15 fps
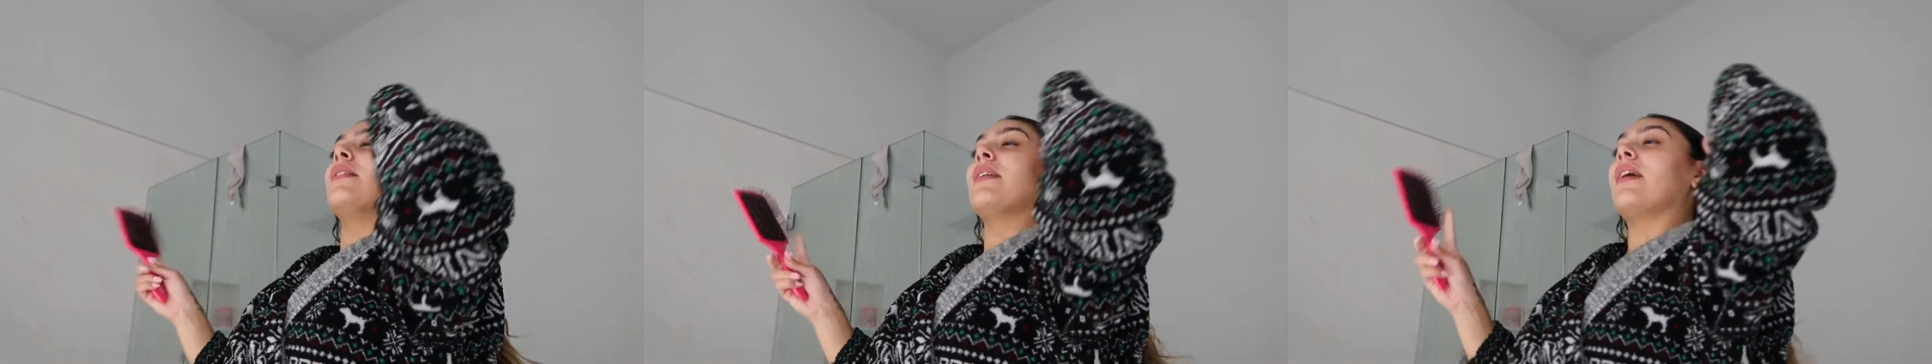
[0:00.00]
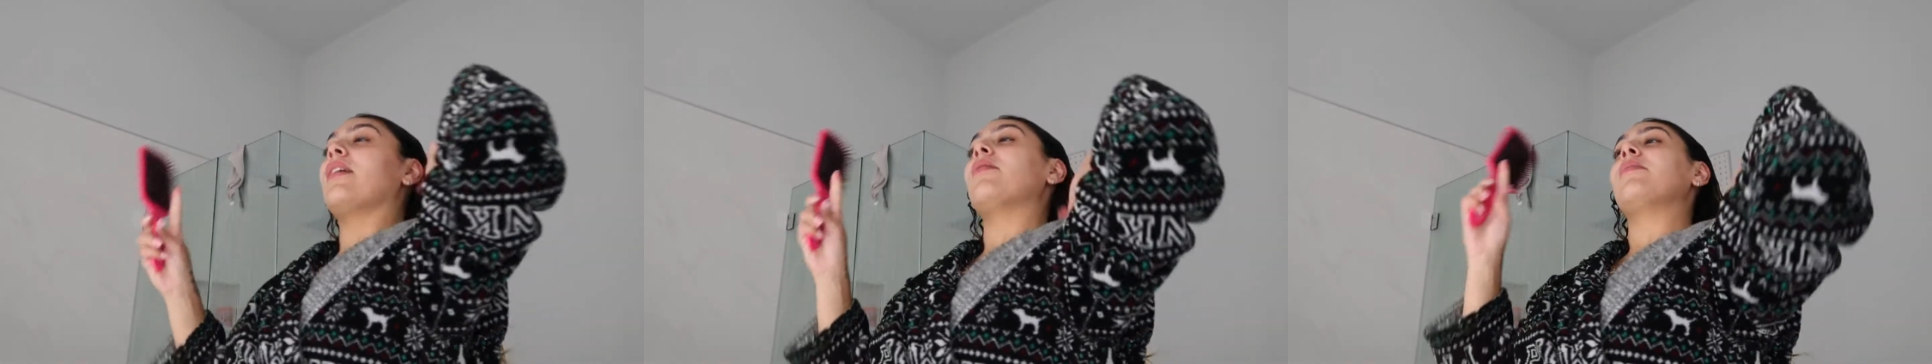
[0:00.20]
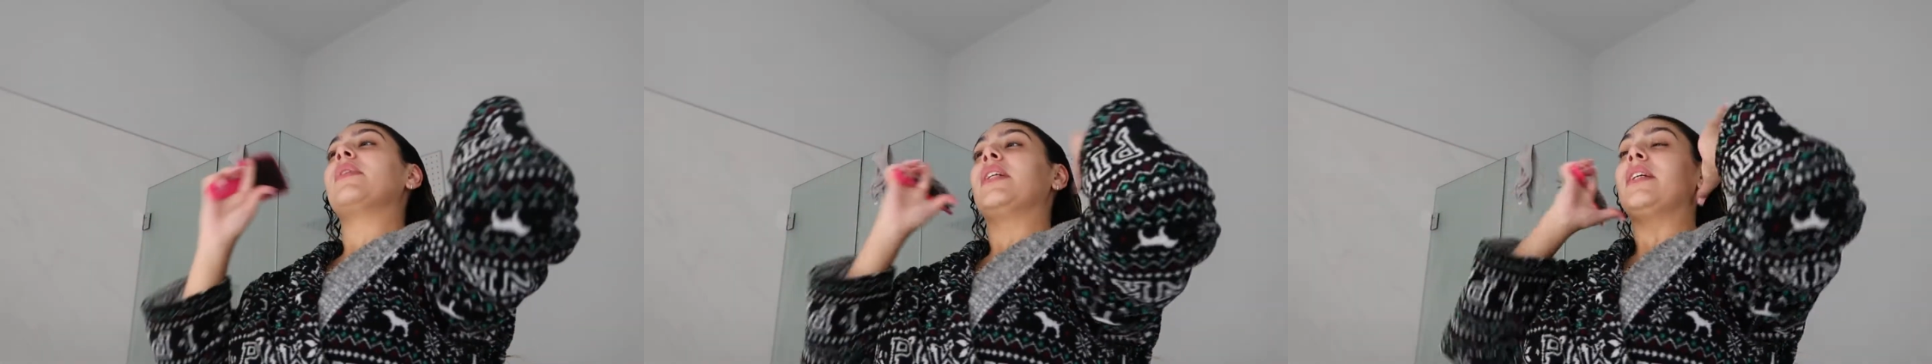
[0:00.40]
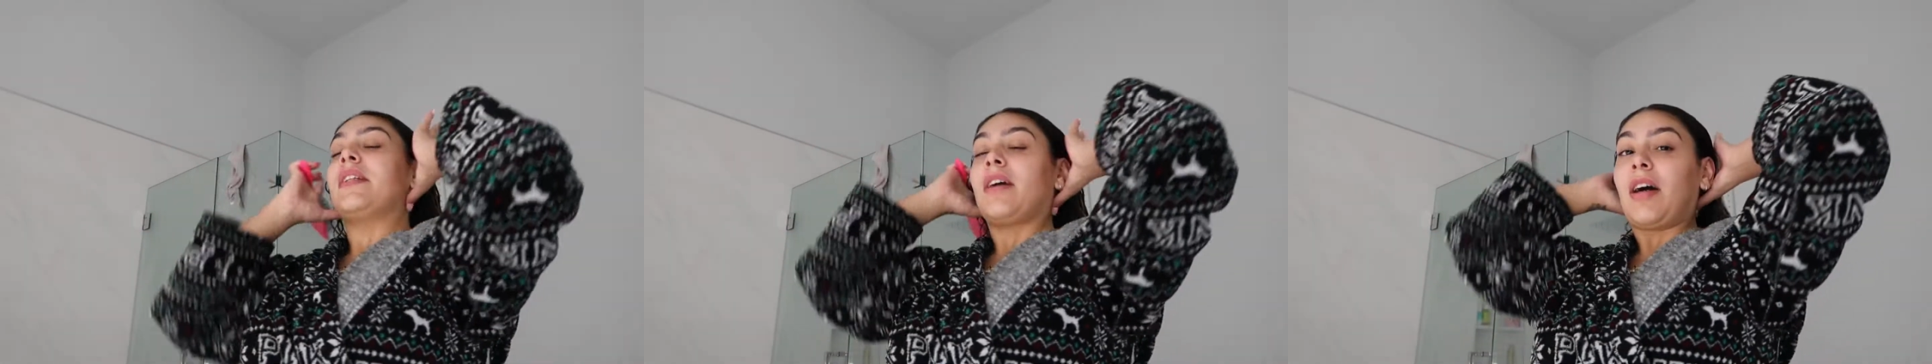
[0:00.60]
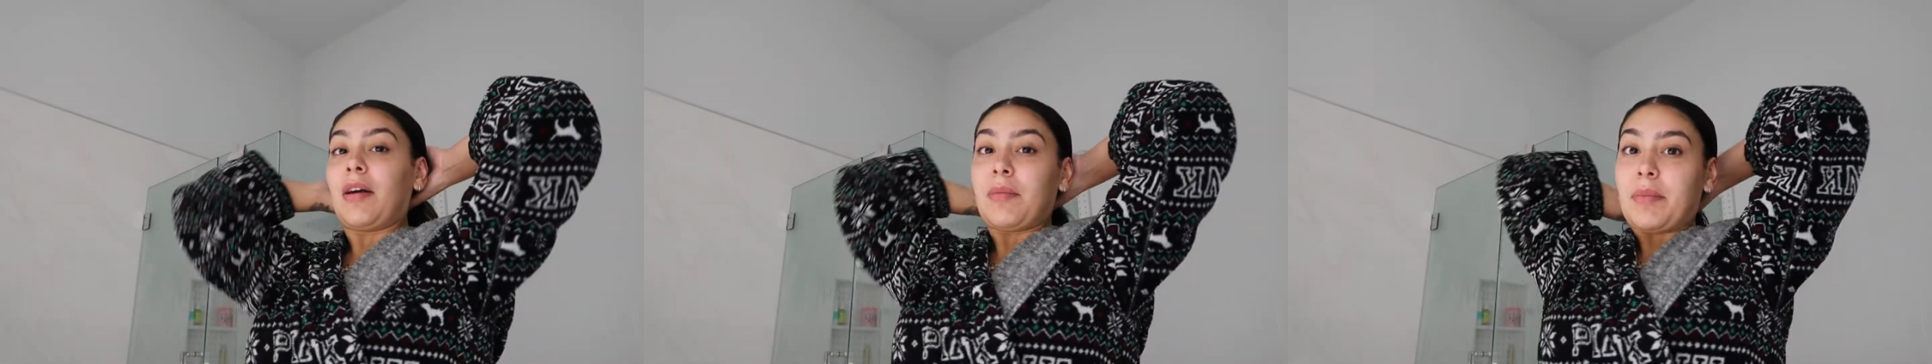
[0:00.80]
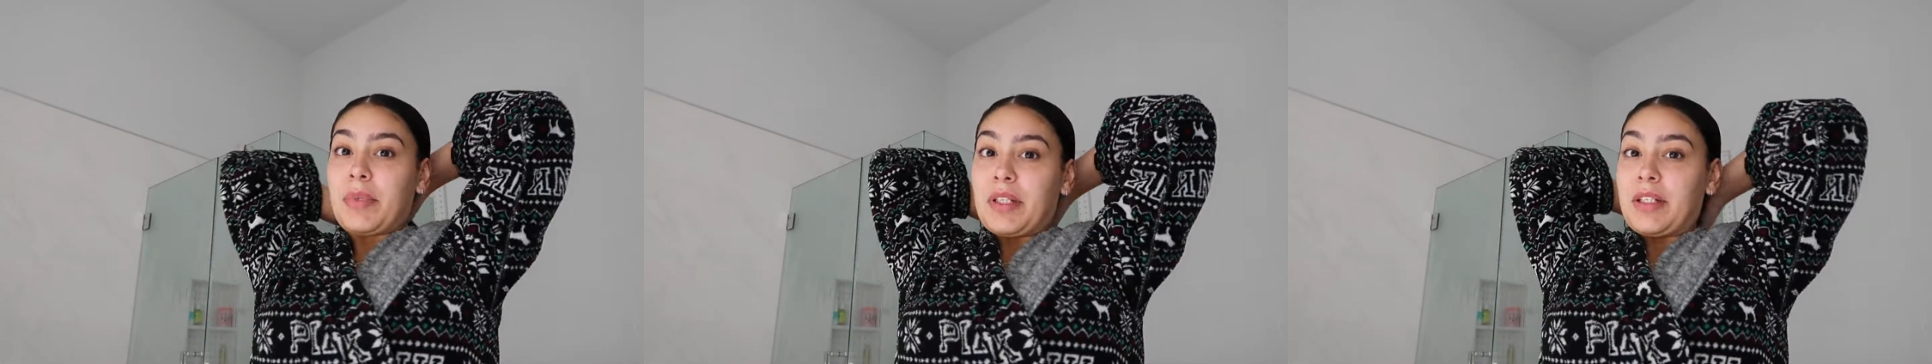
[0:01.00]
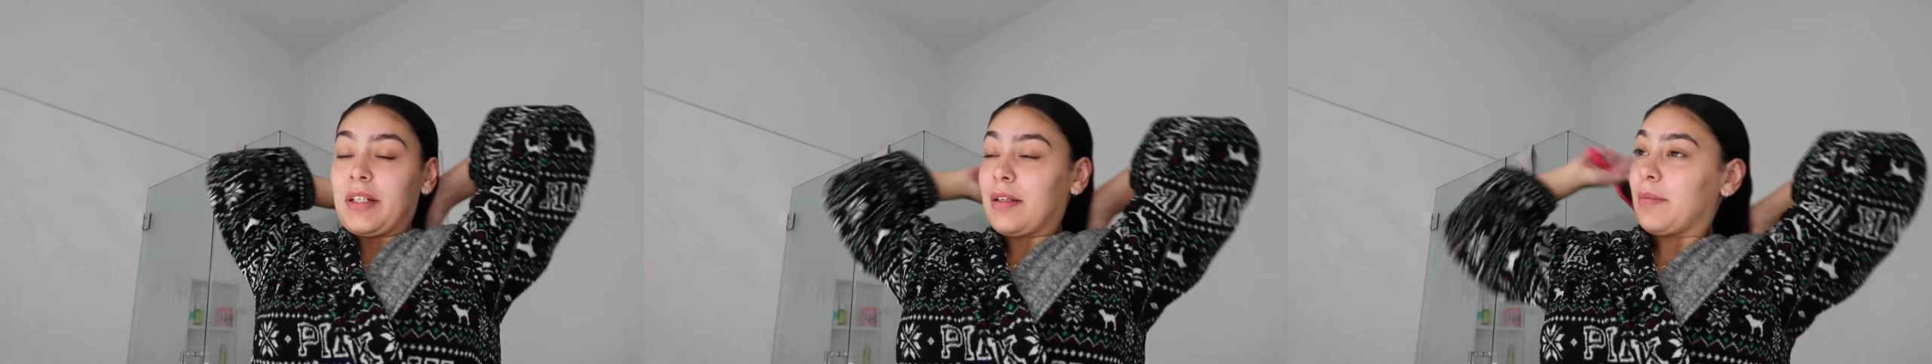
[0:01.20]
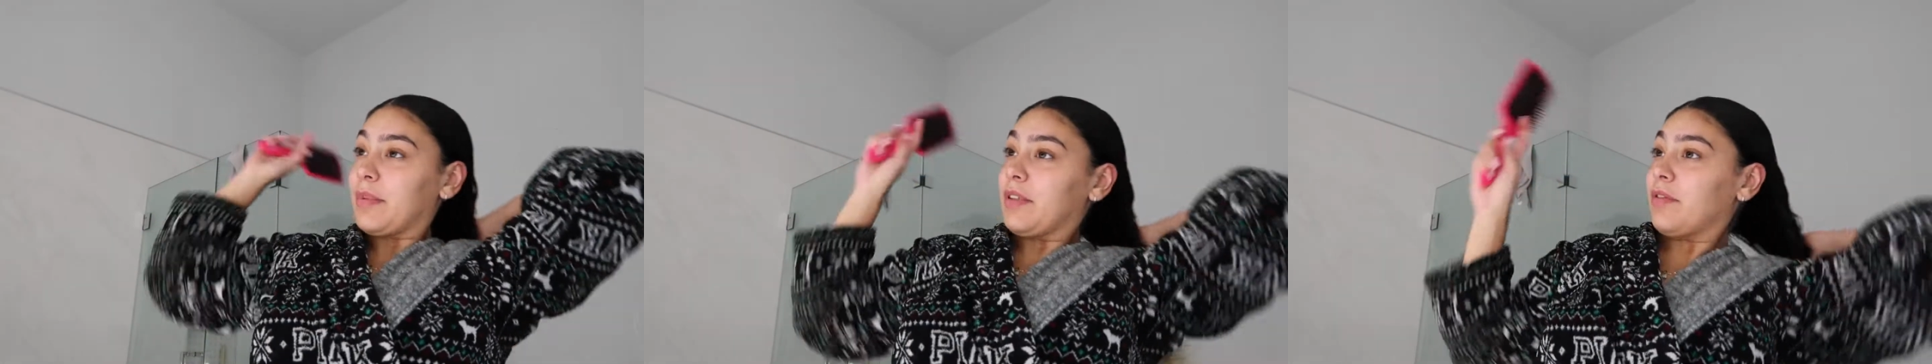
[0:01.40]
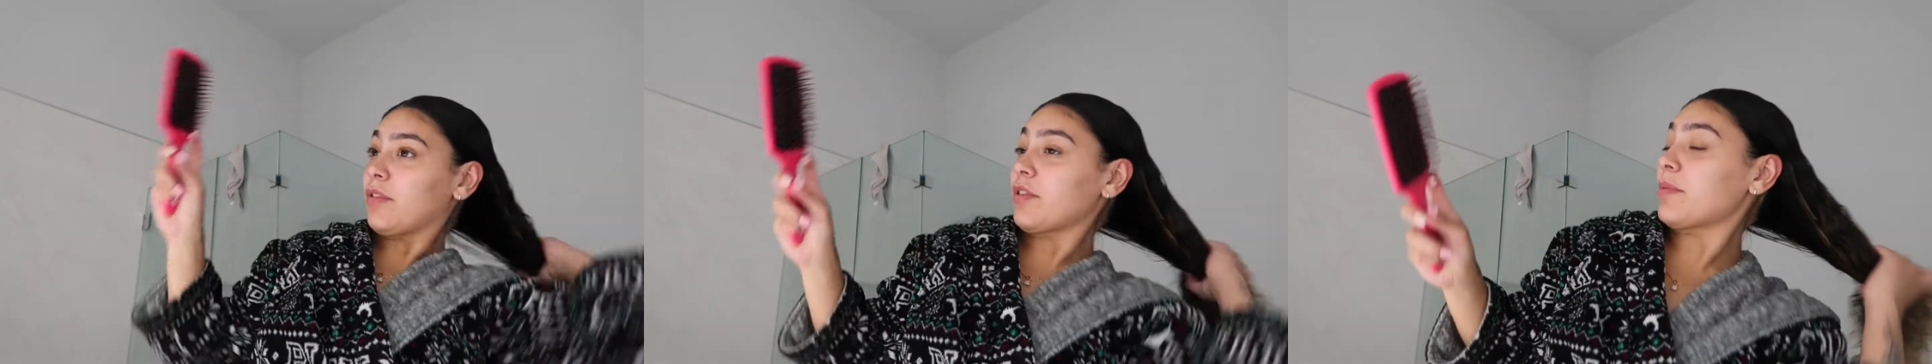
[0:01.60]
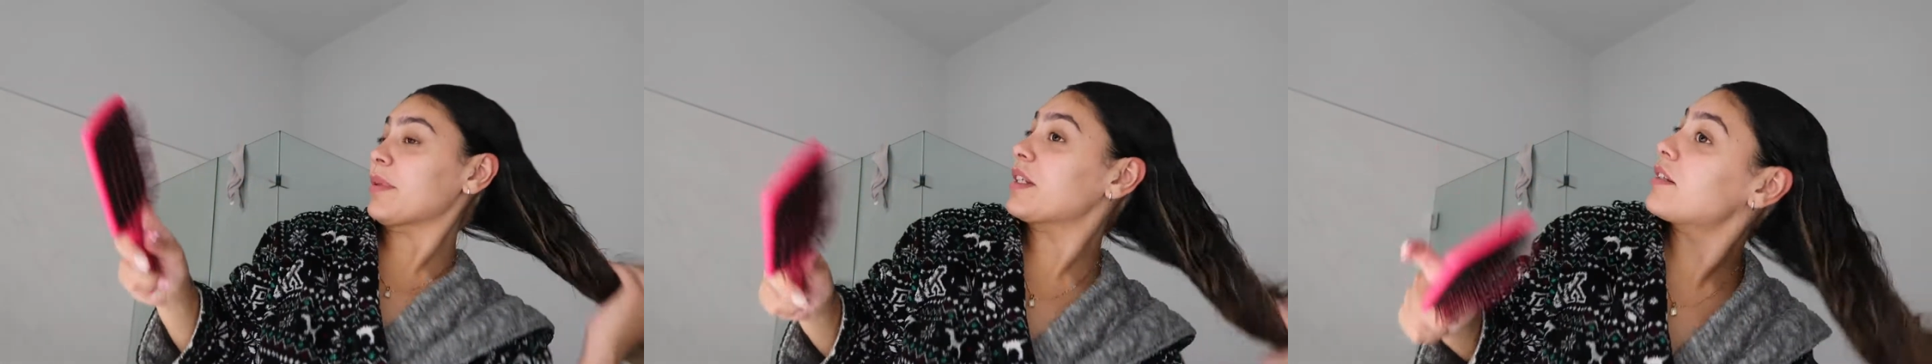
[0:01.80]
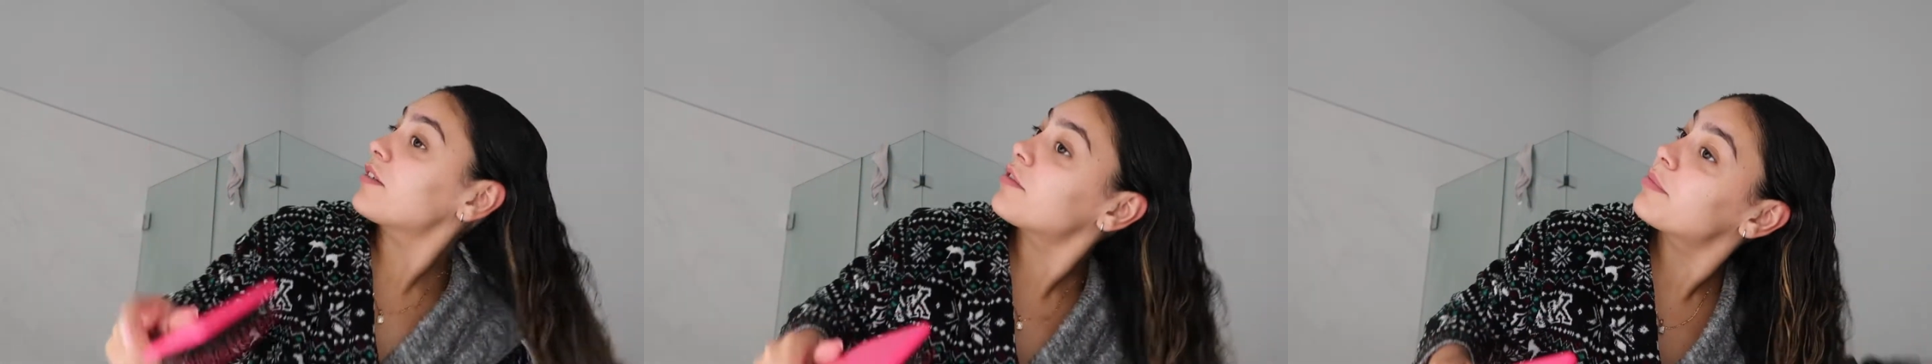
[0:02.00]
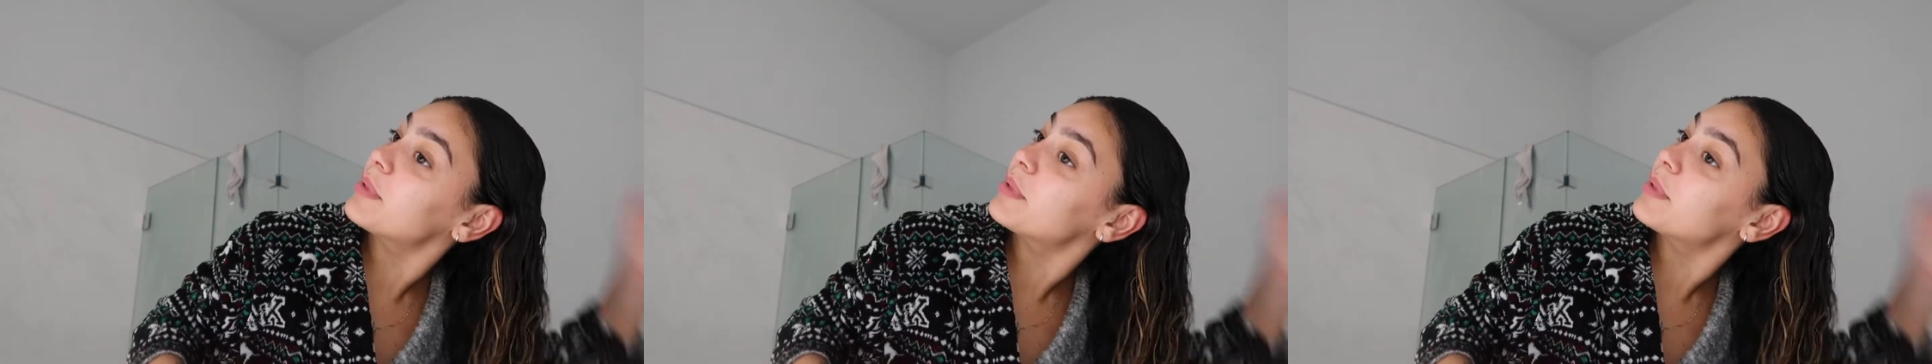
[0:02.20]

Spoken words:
I'm really not. But I'm gonna force myself